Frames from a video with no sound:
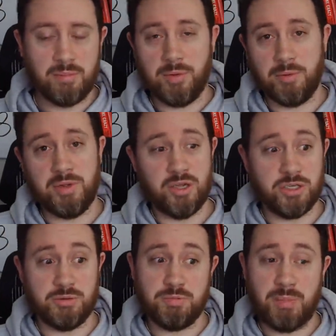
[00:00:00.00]
but because
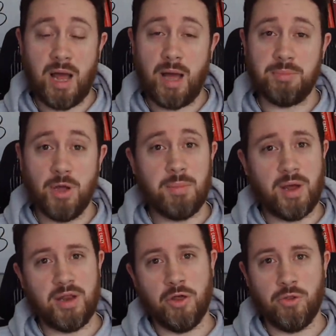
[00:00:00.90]
it popped up on
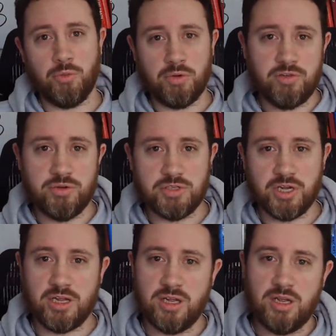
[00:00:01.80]
another review
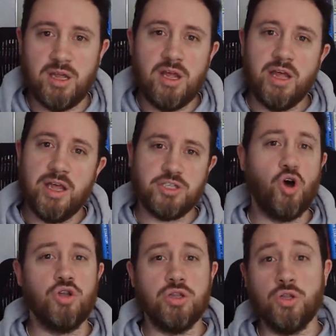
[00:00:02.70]
site. It's
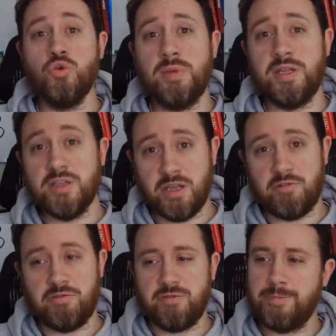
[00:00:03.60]
called Loom Leaf.